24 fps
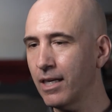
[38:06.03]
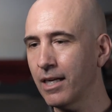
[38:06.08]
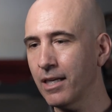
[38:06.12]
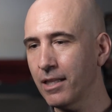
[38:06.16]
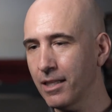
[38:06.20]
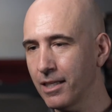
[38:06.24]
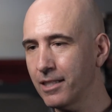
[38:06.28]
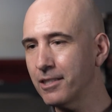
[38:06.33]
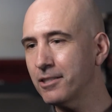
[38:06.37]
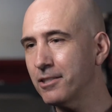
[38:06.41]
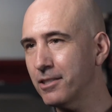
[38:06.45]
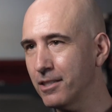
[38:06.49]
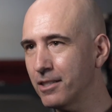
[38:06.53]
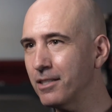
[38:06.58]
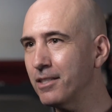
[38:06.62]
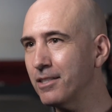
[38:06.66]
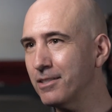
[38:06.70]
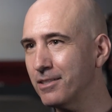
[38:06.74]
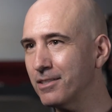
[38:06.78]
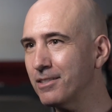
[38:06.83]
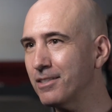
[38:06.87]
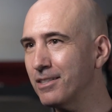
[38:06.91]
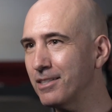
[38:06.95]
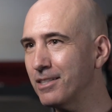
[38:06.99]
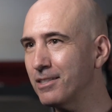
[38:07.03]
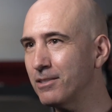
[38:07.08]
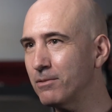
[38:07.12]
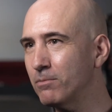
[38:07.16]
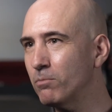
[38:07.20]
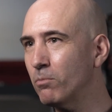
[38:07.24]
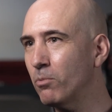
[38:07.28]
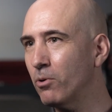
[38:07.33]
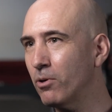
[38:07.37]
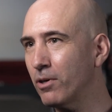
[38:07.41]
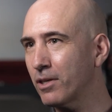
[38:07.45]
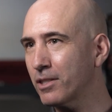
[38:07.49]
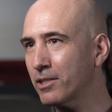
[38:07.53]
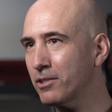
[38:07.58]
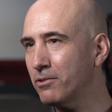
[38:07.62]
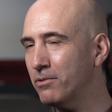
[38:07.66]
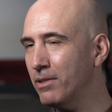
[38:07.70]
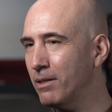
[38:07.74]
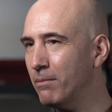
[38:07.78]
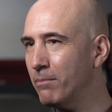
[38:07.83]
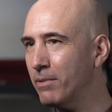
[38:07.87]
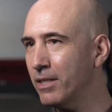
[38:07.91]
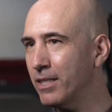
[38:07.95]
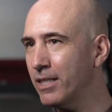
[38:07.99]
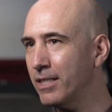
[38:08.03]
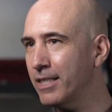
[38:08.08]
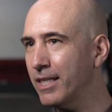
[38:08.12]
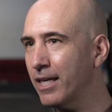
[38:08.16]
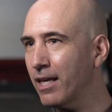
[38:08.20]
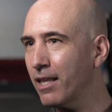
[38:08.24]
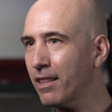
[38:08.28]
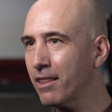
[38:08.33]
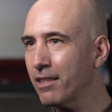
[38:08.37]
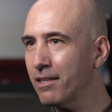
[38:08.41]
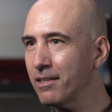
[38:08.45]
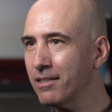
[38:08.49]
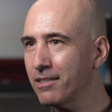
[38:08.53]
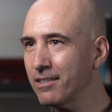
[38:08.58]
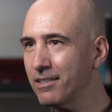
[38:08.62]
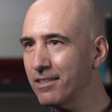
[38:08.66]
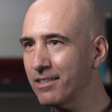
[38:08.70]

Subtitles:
annihilation is more extreme than a death.